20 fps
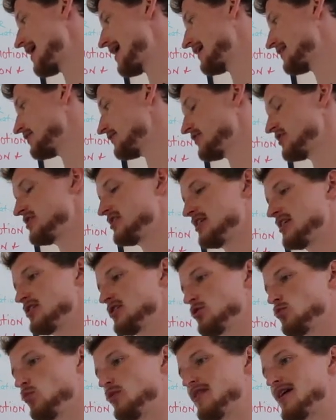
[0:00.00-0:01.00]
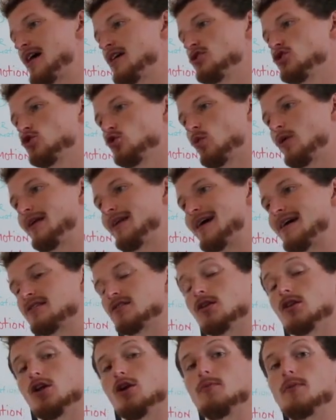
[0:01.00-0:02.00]
active assist when that joint
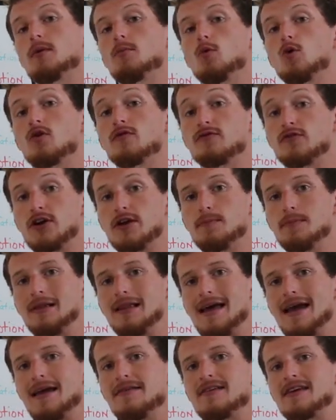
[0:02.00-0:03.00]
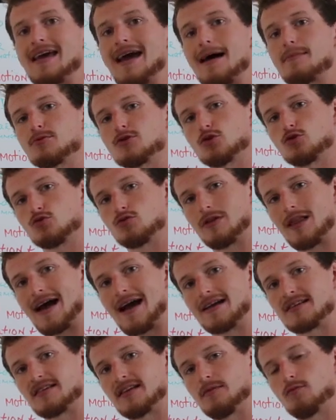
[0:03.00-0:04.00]
has a little bit more free play, the capsule's
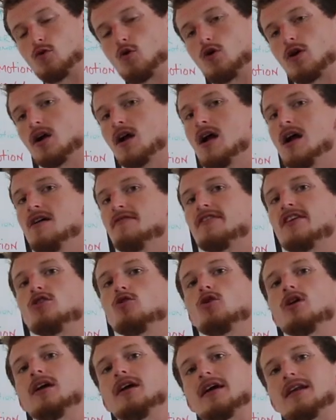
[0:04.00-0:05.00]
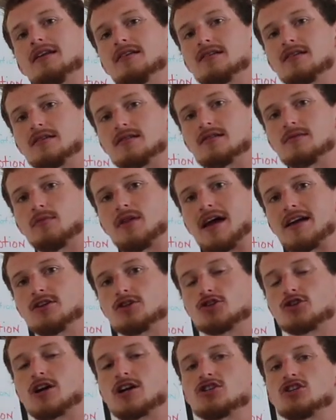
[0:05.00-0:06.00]
relaxing more, then you can get into some light
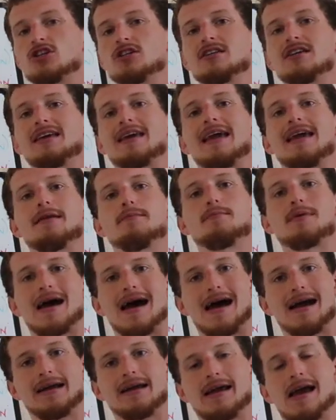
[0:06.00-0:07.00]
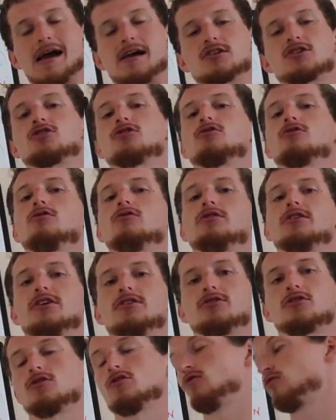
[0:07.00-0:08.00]
stretching to gain back external and
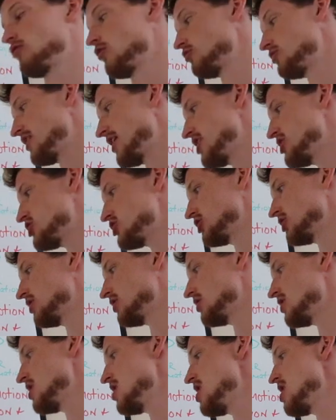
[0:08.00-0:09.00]
internal rotation.